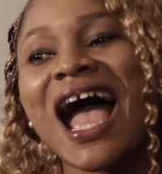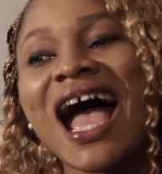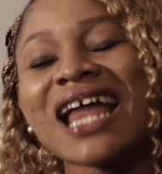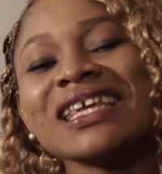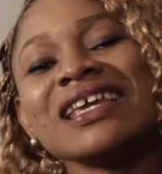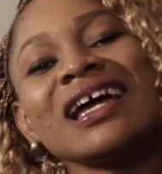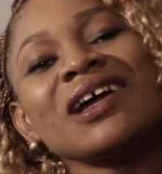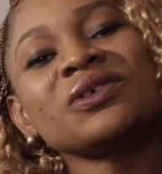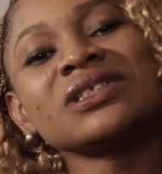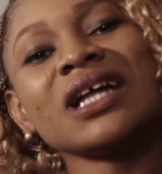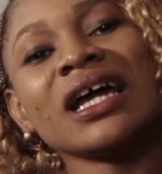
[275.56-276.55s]
And
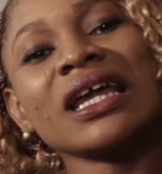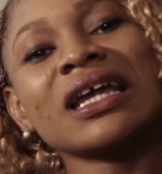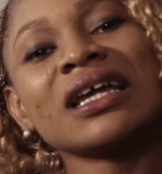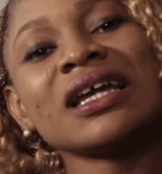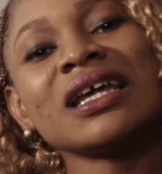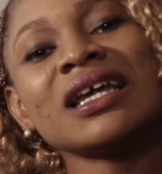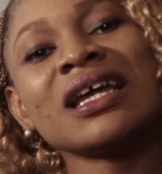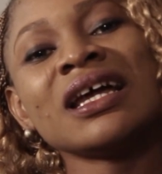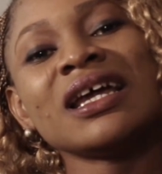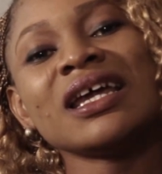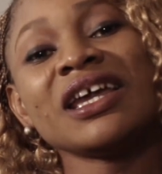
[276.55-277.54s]
Inyanya was like,
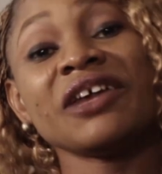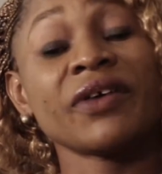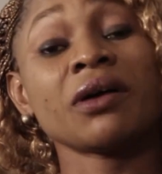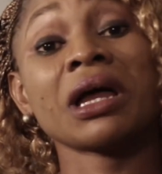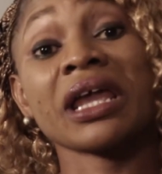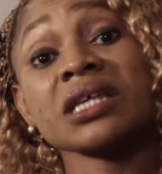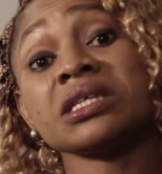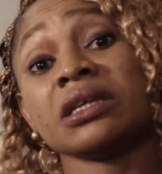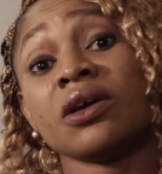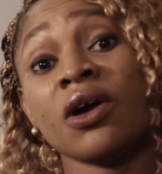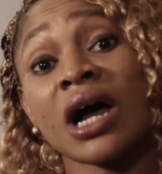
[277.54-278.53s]
he felt, I guess
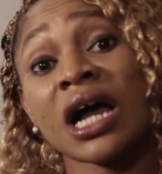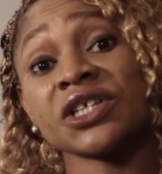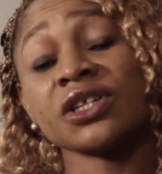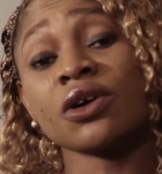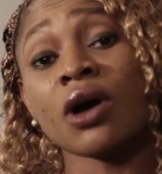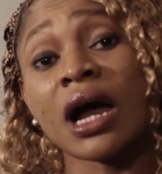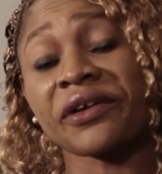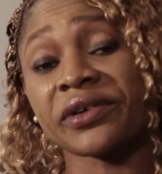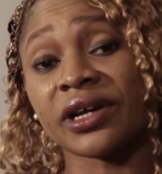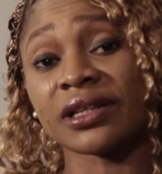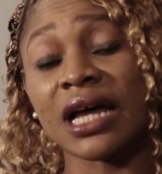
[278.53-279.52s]
he actually got
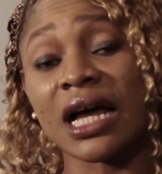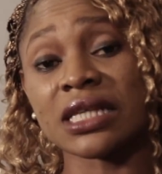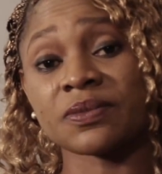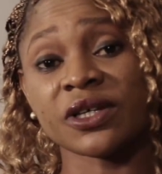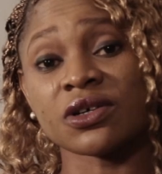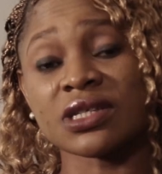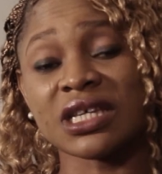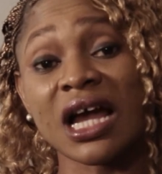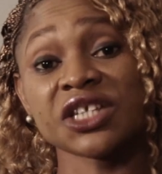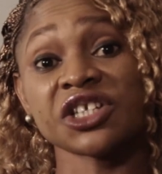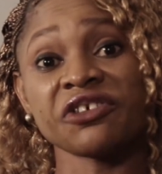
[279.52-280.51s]
angry at that because he
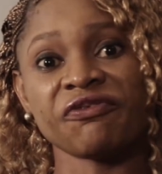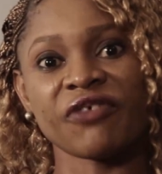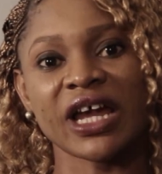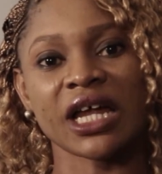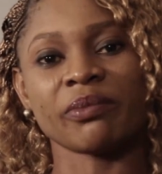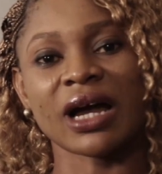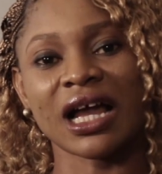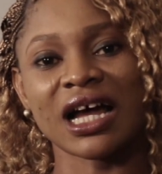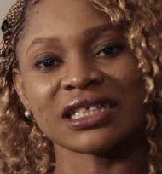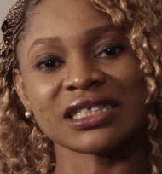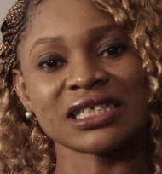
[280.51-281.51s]
actually fired back
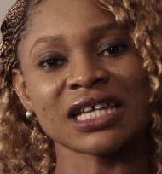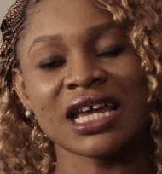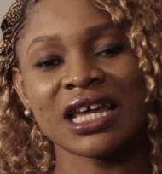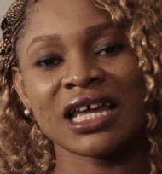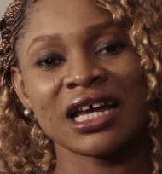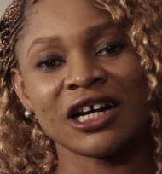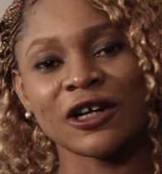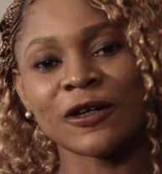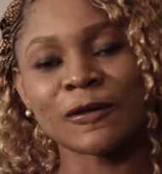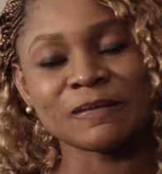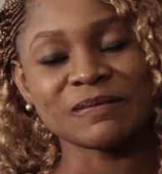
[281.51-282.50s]
at
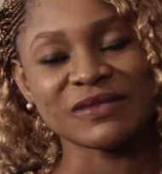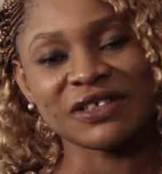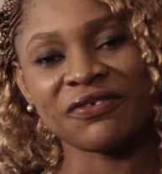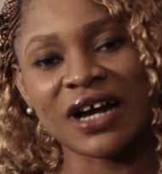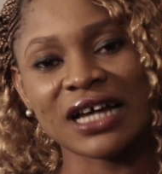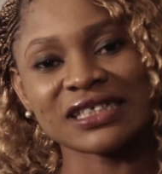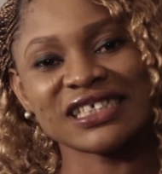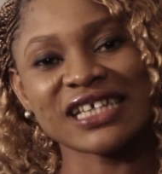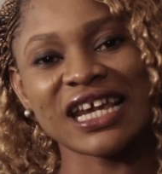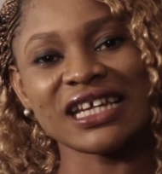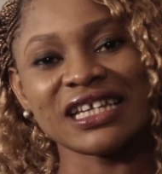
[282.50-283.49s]
the fans,
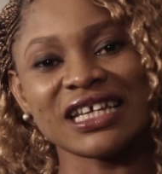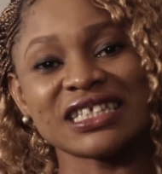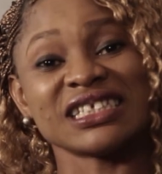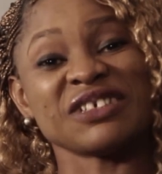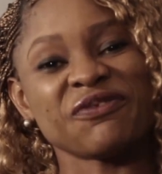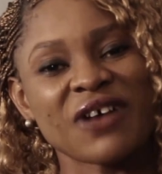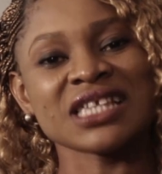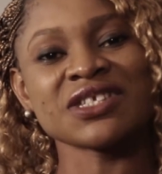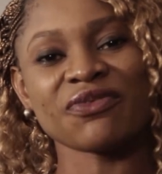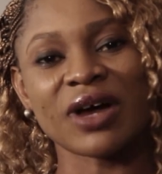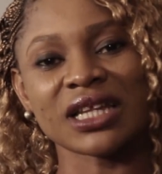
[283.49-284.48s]
saying it is the
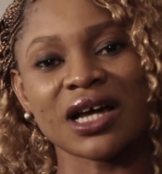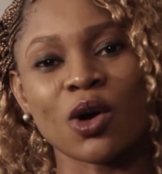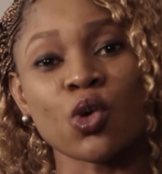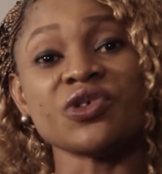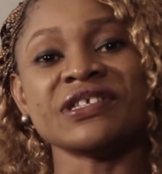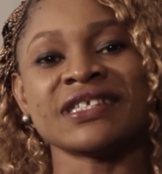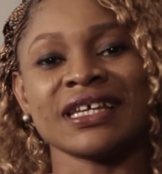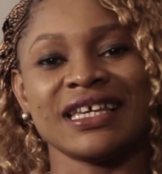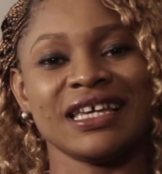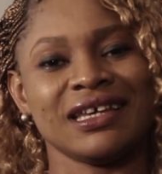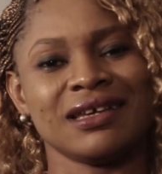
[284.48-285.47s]
fan's father who is a
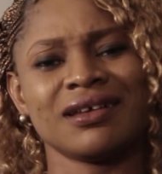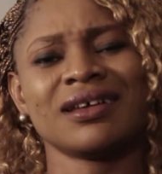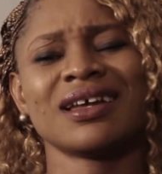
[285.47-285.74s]
gay.